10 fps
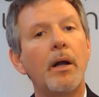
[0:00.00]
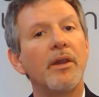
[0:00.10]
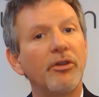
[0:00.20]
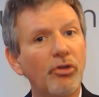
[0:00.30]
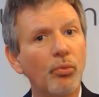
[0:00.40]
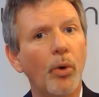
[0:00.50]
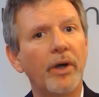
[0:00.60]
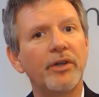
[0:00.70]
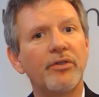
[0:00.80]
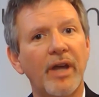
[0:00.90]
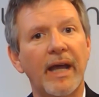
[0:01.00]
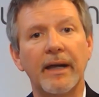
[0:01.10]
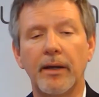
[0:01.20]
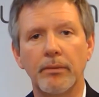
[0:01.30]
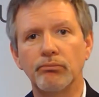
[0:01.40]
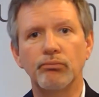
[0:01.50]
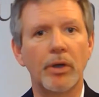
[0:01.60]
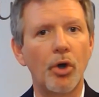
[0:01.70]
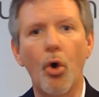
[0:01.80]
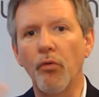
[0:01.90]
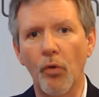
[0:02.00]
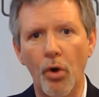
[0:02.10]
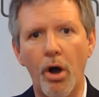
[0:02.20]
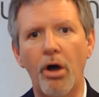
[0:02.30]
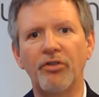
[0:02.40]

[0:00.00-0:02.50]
This is where you take an overall